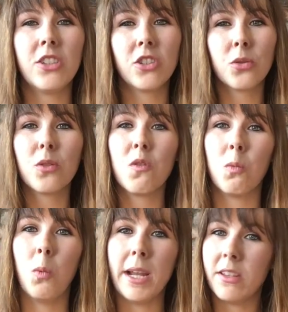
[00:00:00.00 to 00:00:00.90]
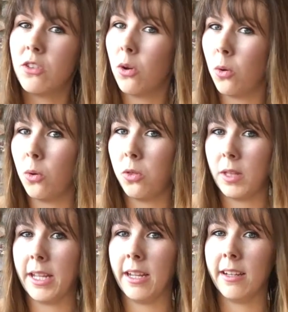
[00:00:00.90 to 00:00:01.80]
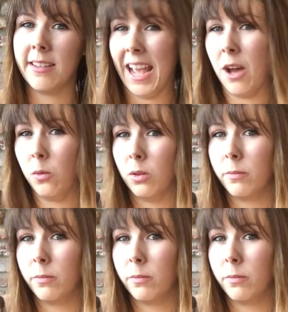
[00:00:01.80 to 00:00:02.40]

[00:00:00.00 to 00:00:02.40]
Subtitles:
it just sort of weighs the whole thing down.